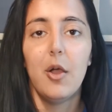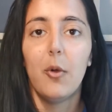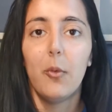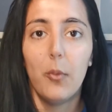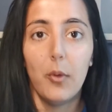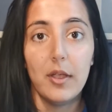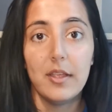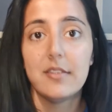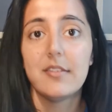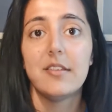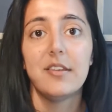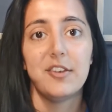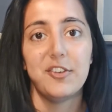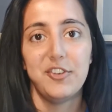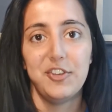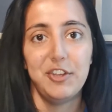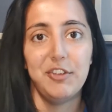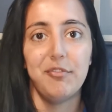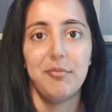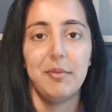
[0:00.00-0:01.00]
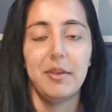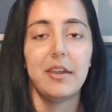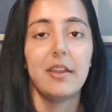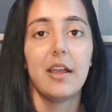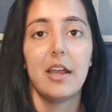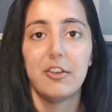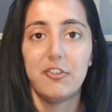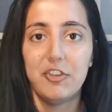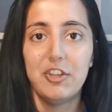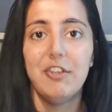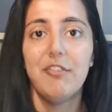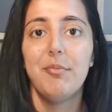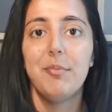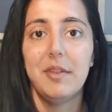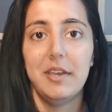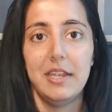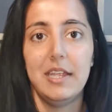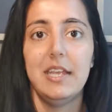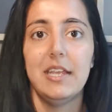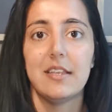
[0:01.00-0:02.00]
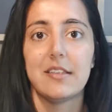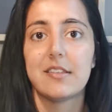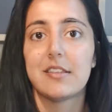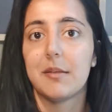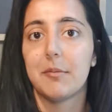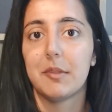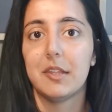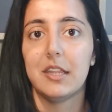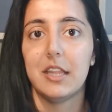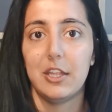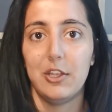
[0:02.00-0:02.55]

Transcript: What is an achievement? Achievement is something